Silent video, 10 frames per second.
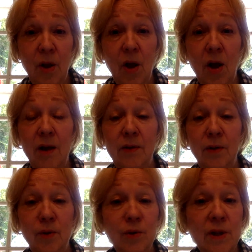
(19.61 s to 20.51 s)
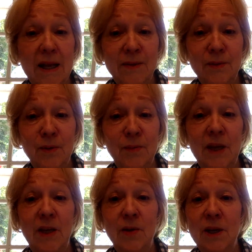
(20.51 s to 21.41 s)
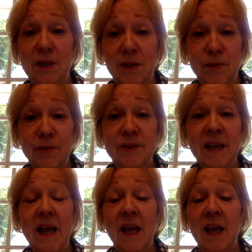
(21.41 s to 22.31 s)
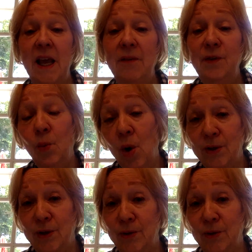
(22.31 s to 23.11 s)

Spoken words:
on Google Classroom that you can use if you want to.